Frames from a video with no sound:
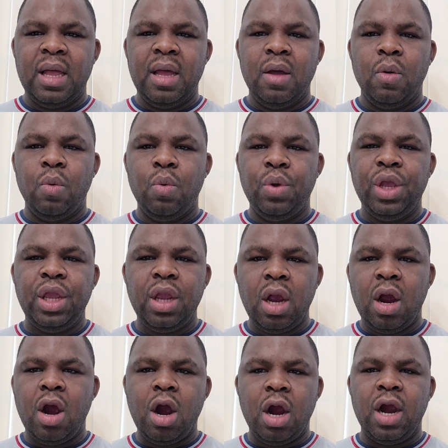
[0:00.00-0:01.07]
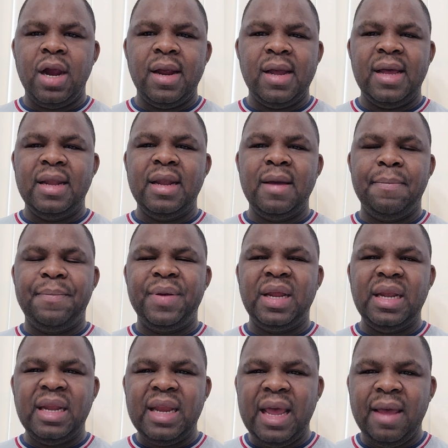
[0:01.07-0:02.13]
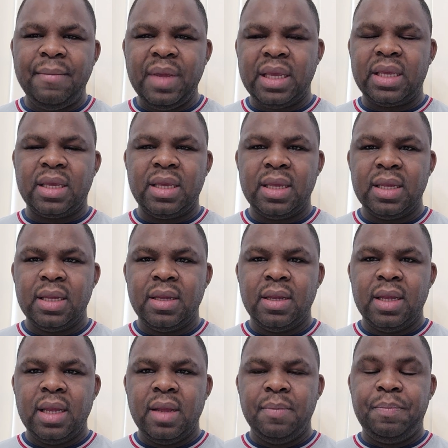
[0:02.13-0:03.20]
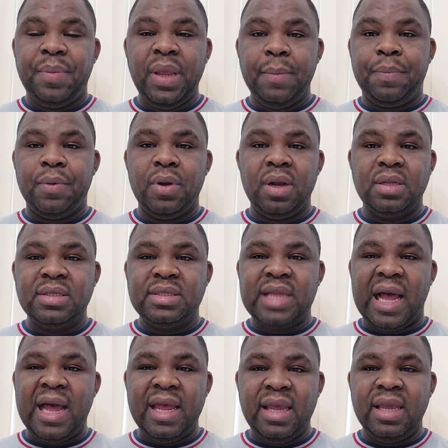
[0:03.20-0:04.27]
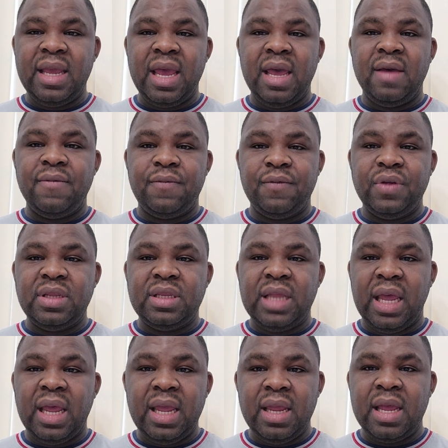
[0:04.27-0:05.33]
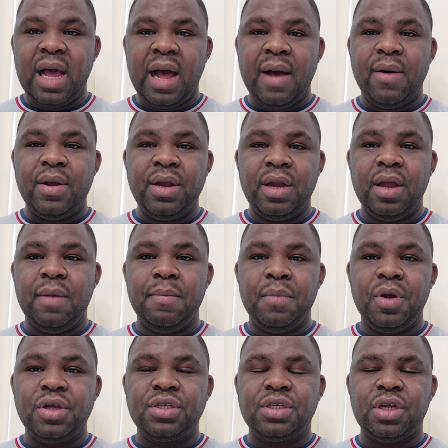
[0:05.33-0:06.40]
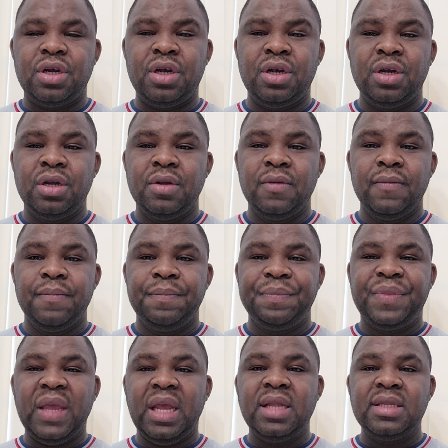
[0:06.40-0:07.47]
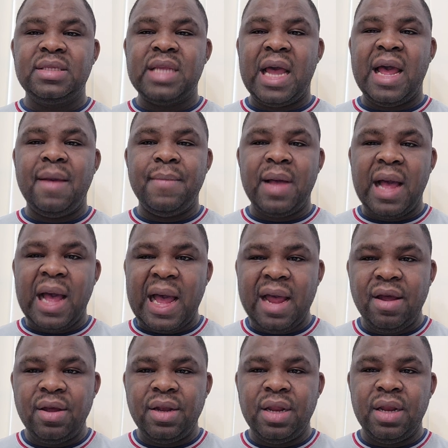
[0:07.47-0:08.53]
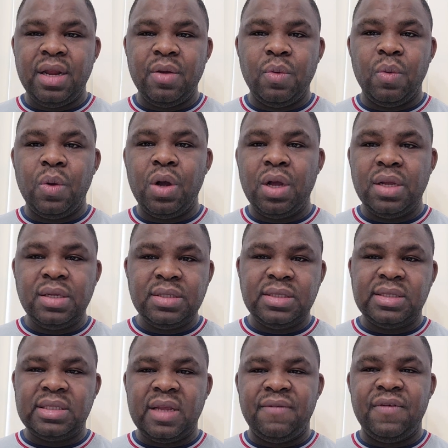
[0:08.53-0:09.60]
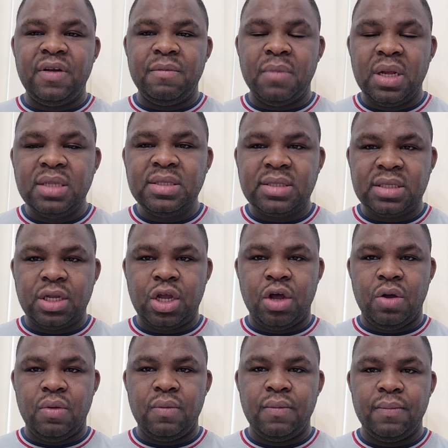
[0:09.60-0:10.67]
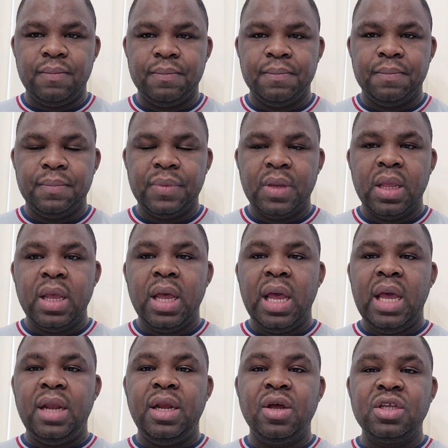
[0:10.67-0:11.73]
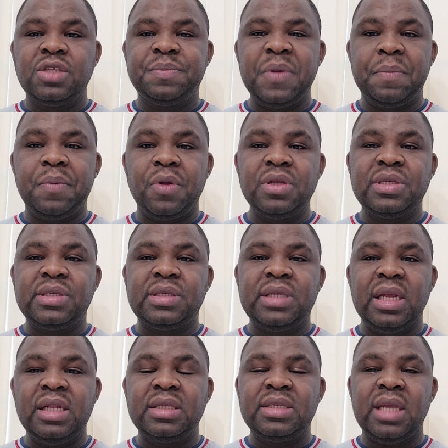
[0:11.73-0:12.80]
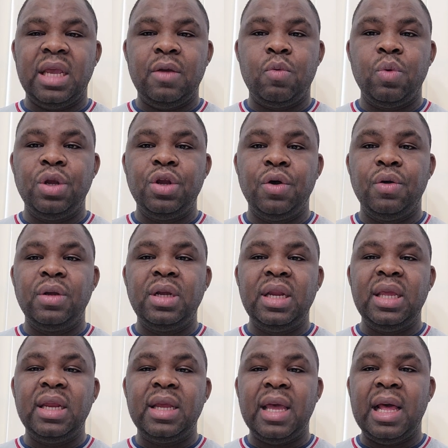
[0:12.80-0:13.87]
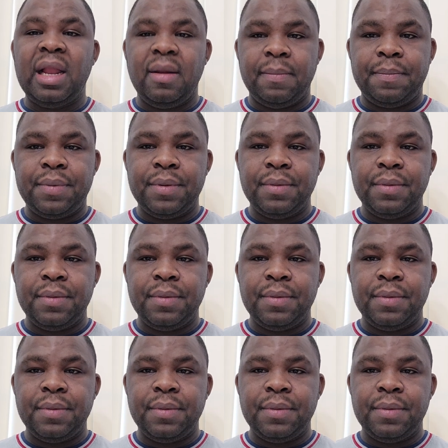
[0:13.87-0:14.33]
We are in a pandemic. People are dying every day. Our numbers are 10 times higher than it was 7 months ago. And those people still think we don't need help.